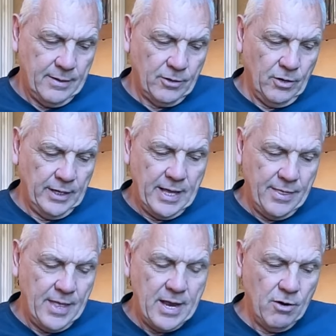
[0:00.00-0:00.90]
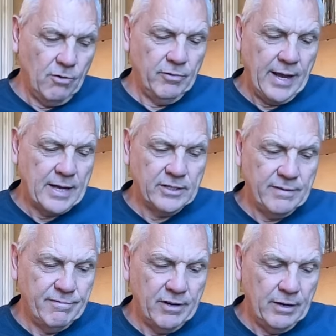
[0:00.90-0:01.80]
kind of getting, they're not
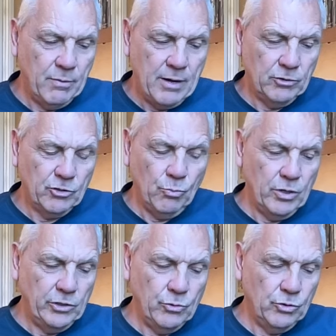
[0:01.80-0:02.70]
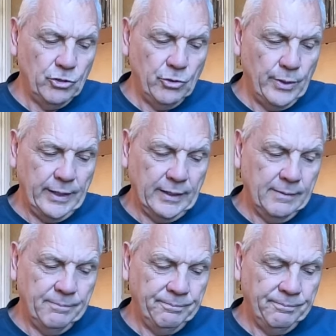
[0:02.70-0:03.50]
reacting very well to what you're doing.